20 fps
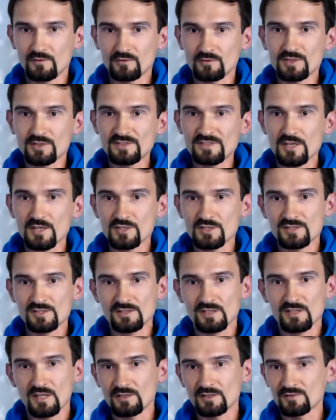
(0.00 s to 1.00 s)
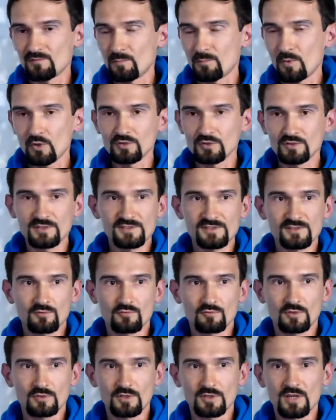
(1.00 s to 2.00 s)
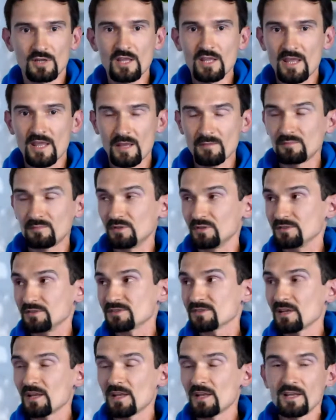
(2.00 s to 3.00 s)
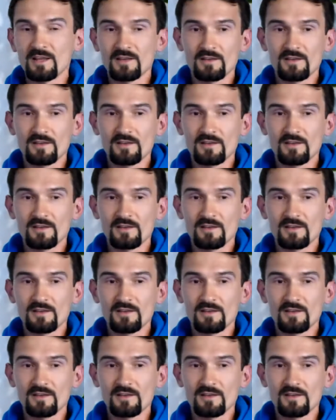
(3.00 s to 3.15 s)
organizations like police or ambulance.